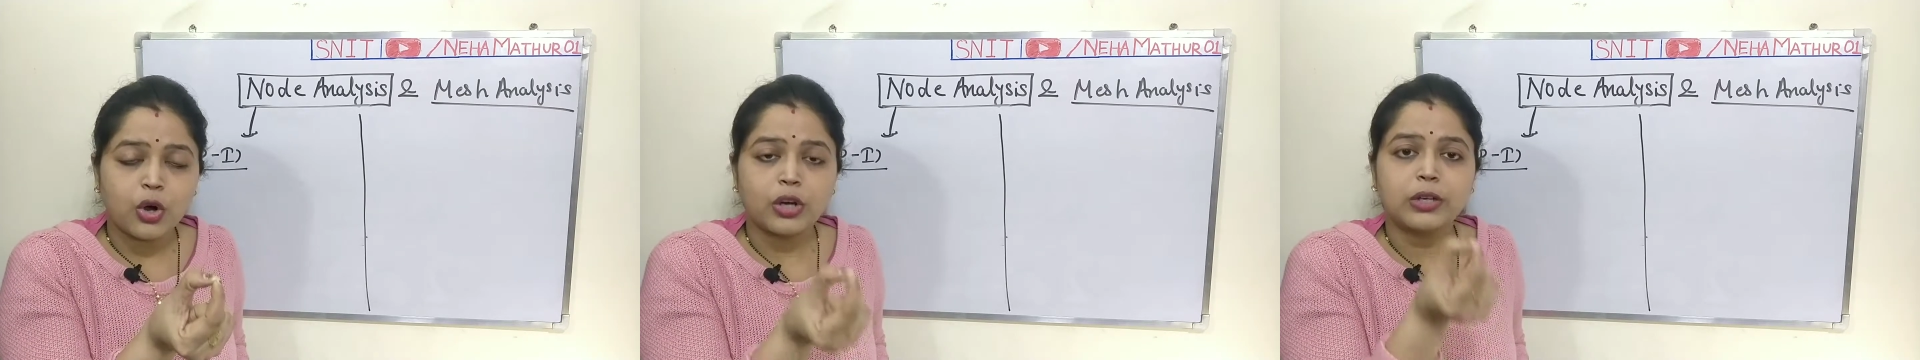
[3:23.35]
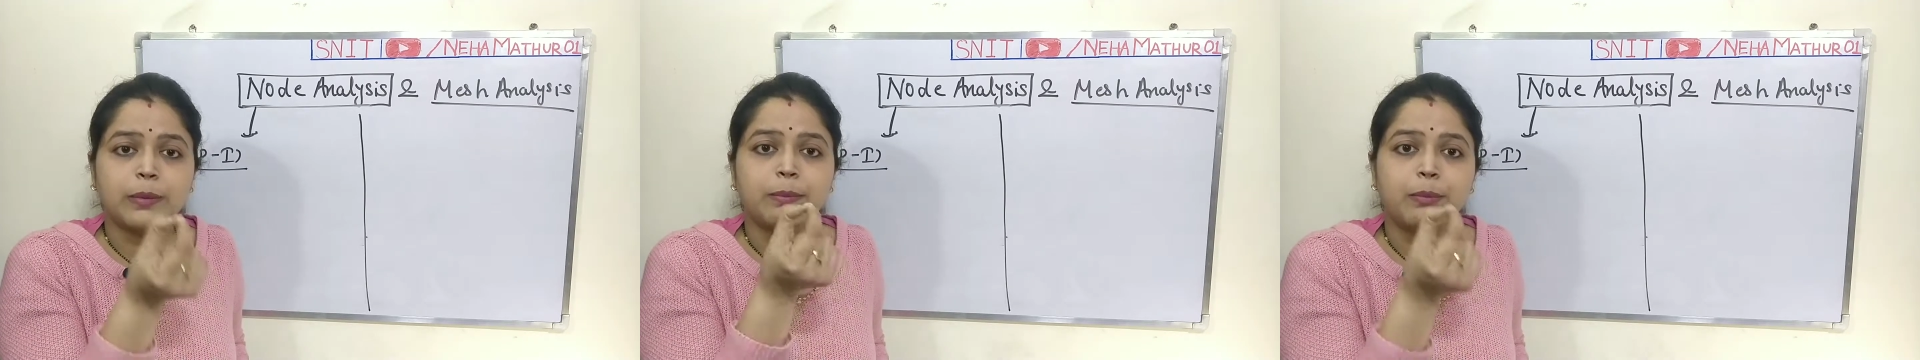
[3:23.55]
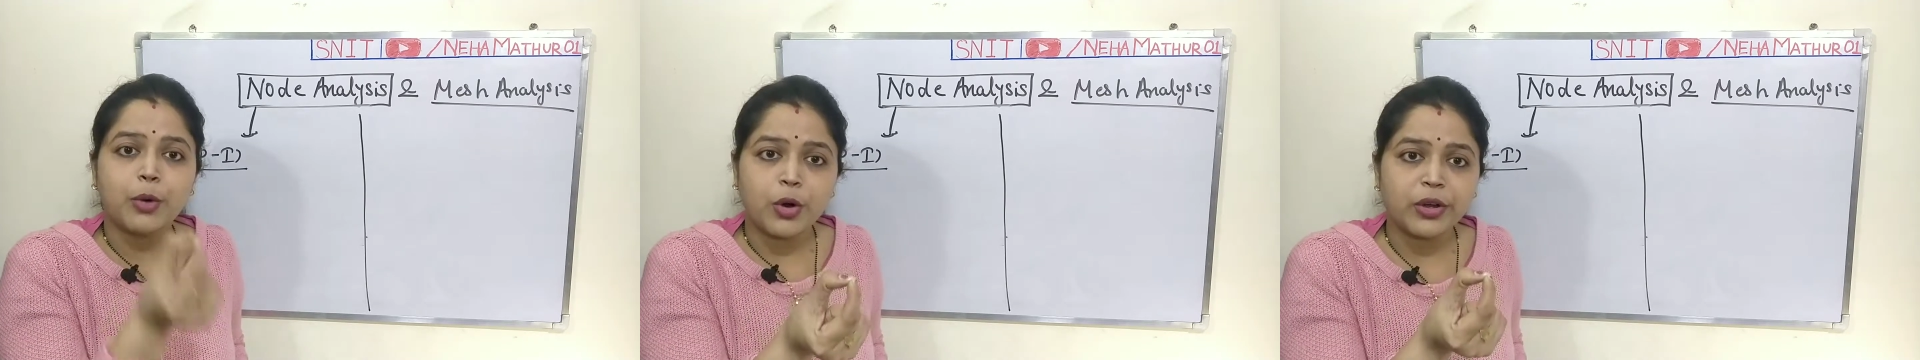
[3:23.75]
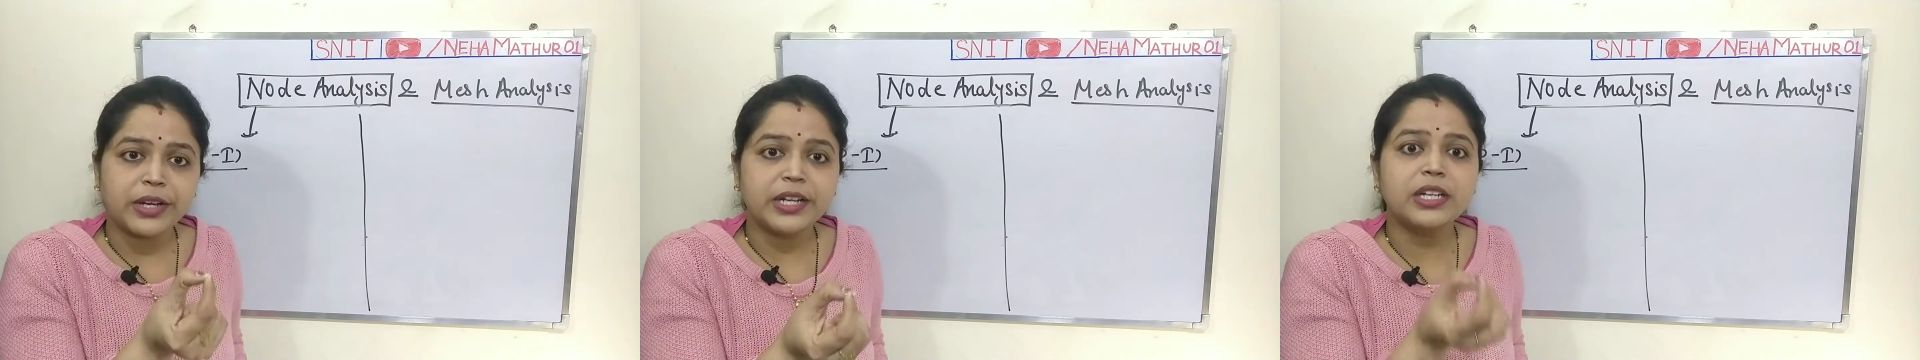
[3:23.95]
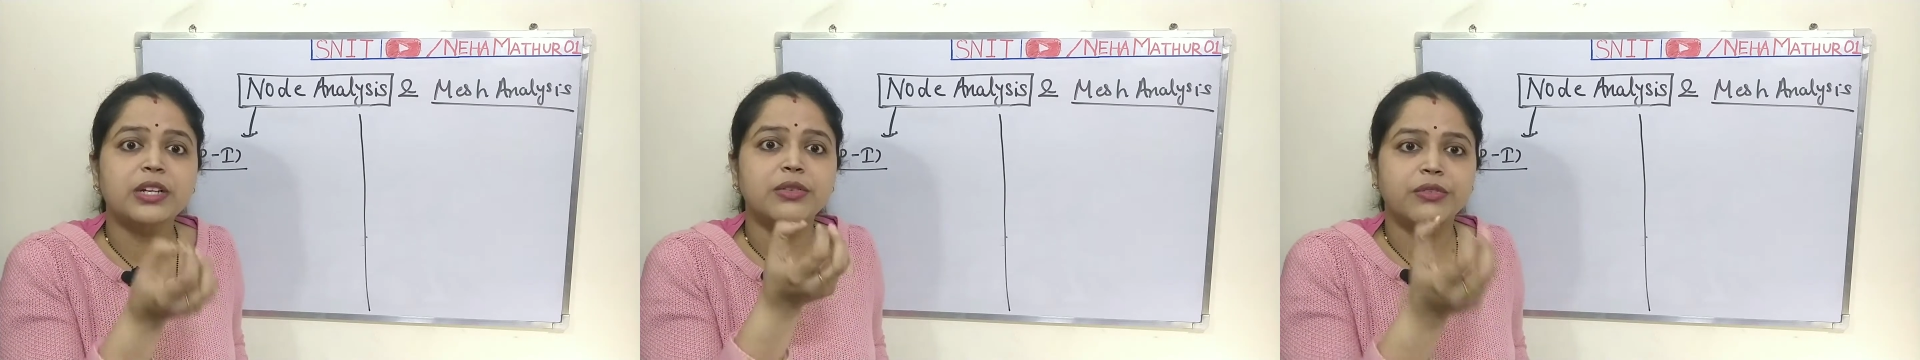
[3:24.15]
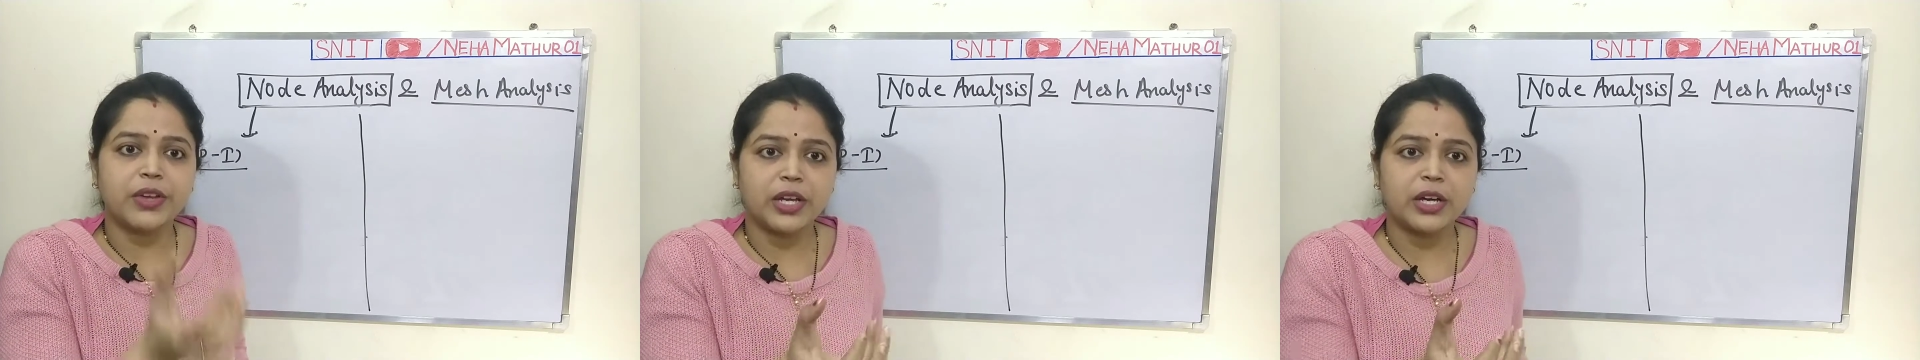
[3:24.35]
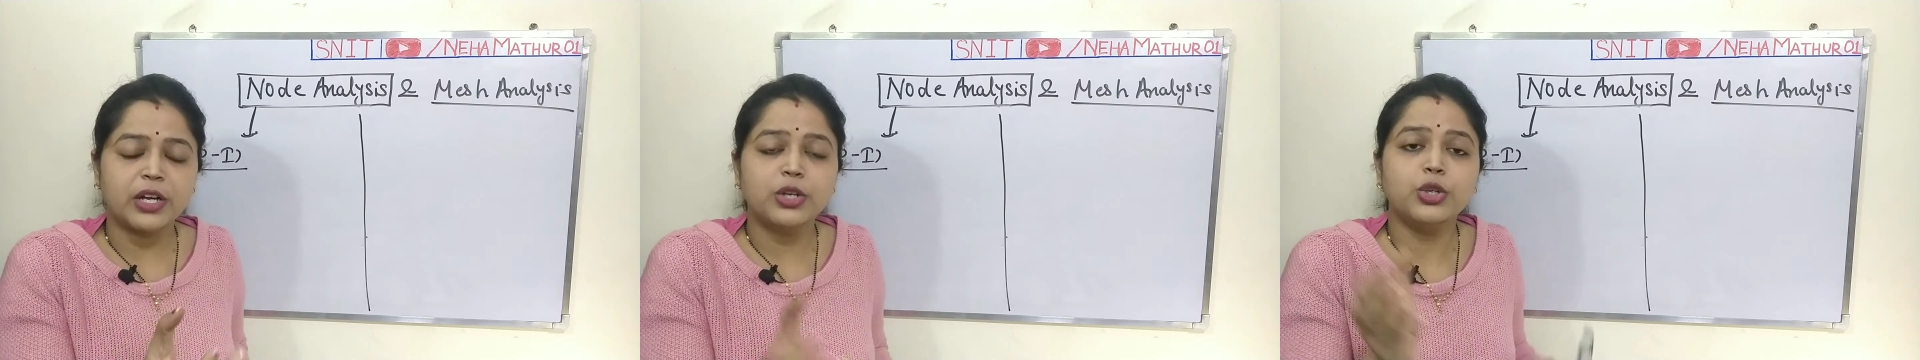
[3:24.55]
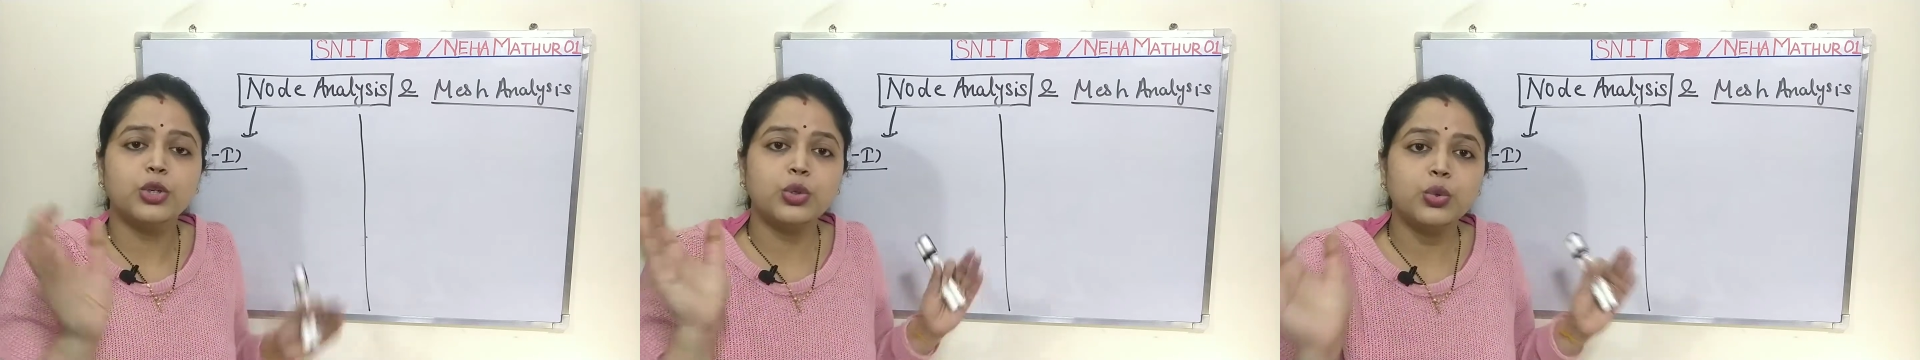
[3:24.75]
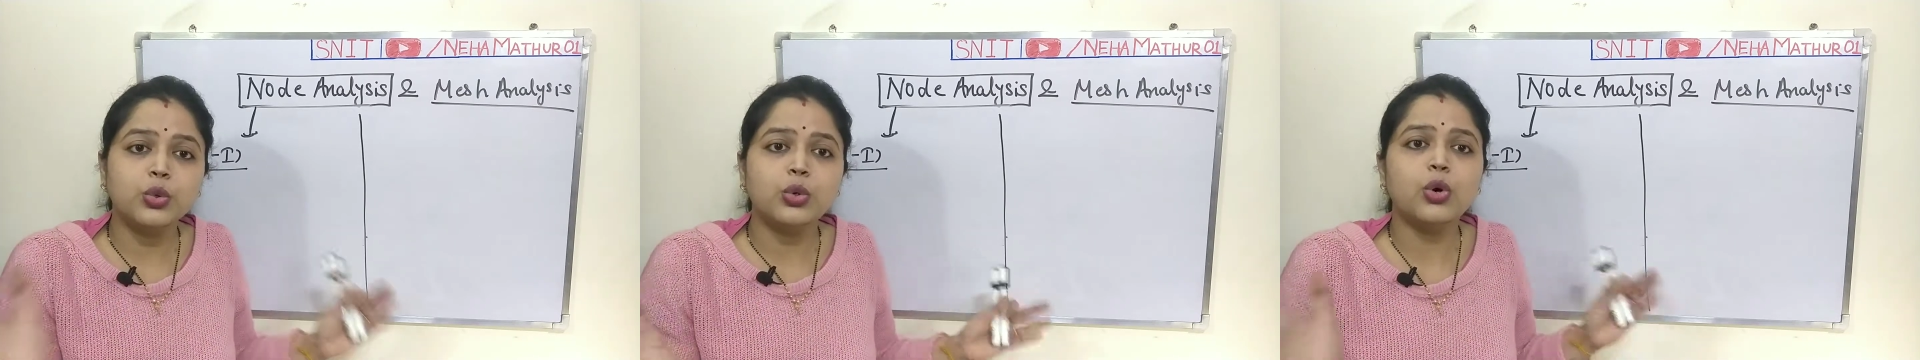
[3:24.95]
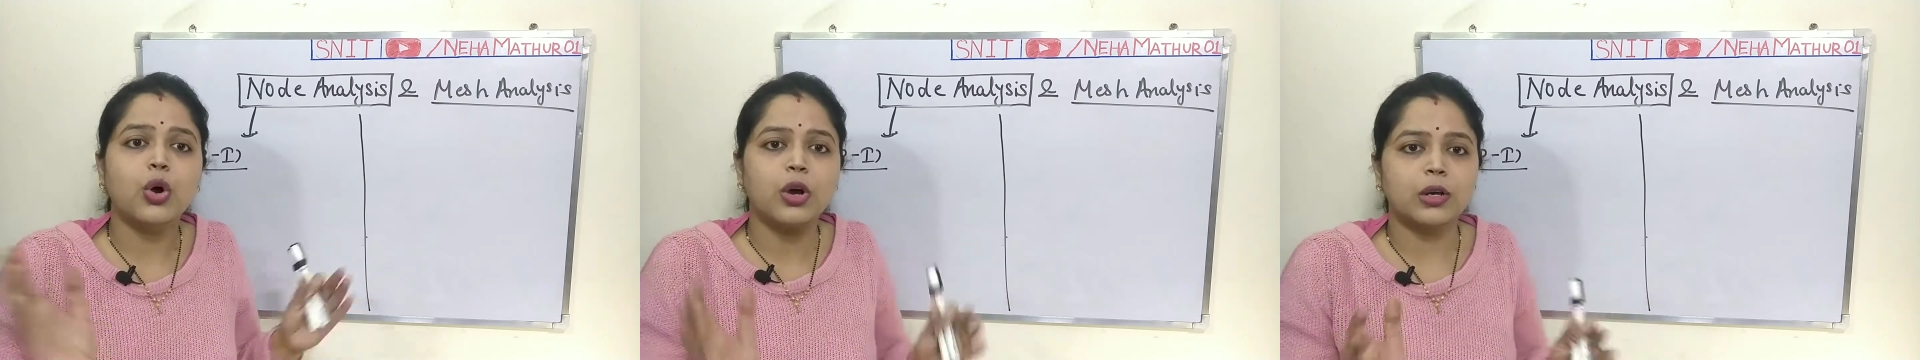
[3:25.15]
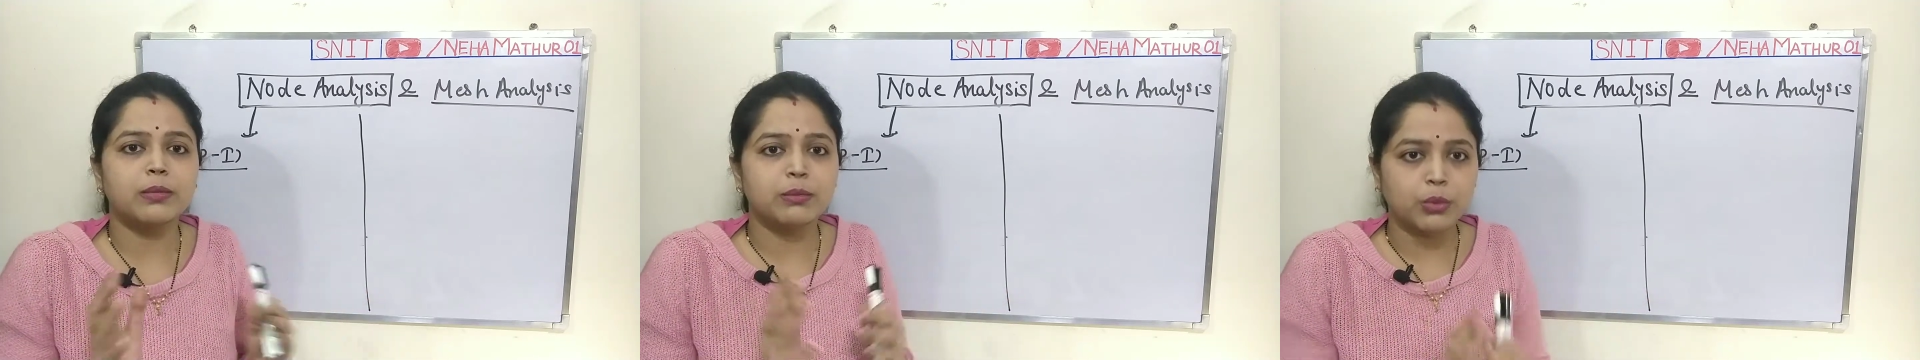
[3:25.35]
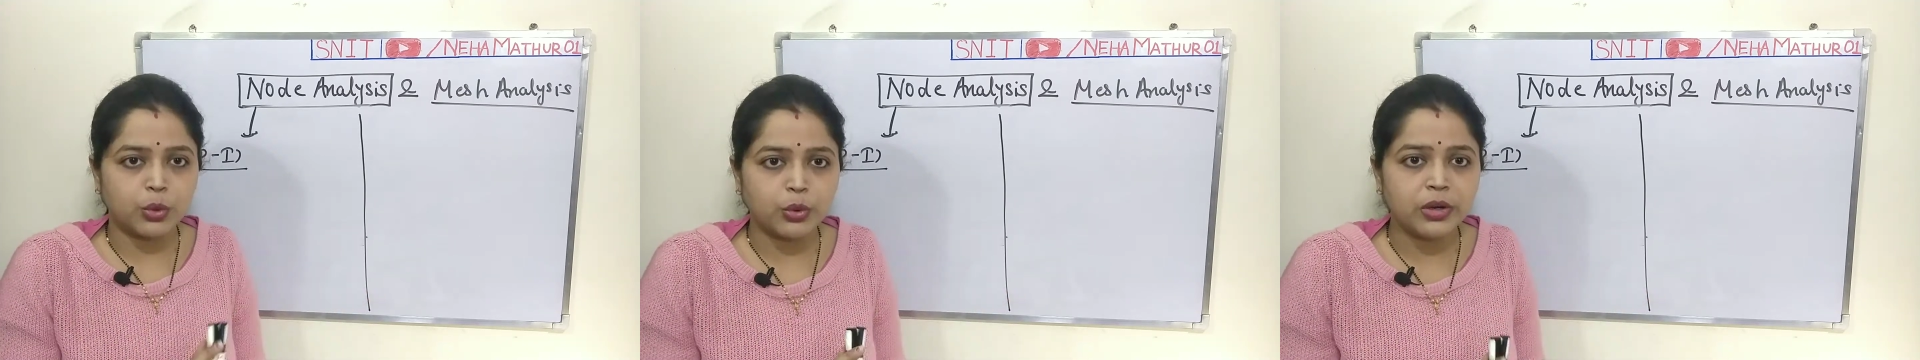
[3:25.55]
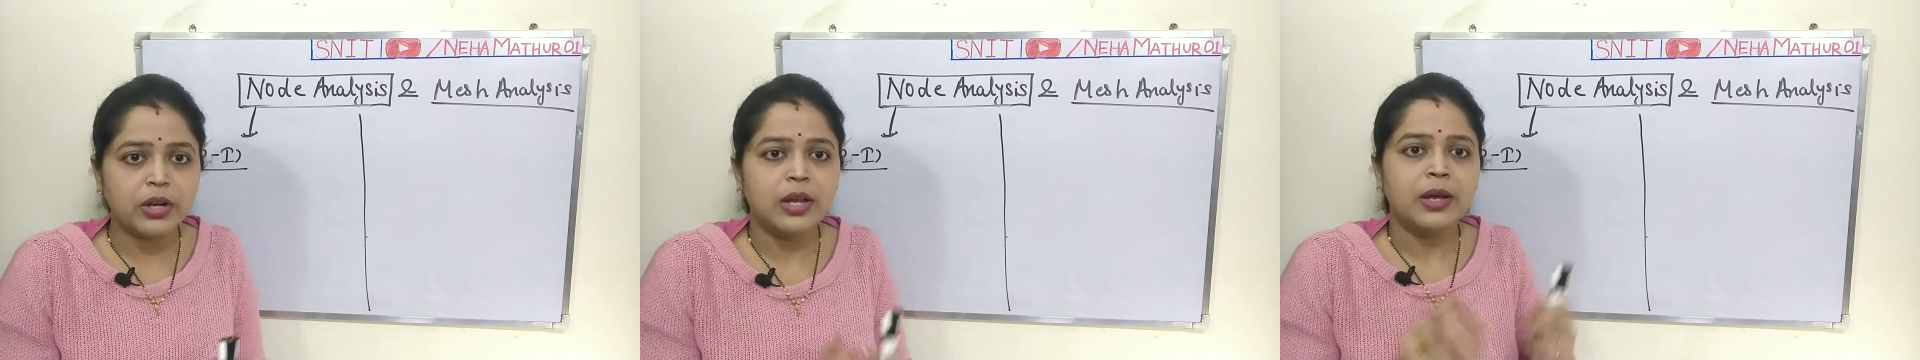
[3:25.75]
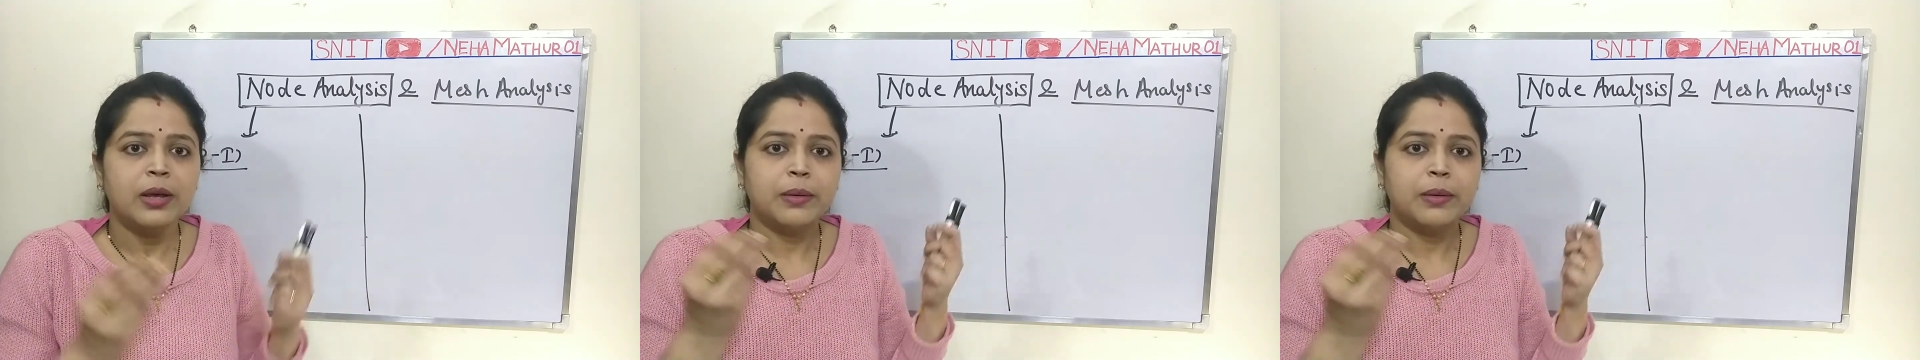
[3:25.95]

or a point where two or more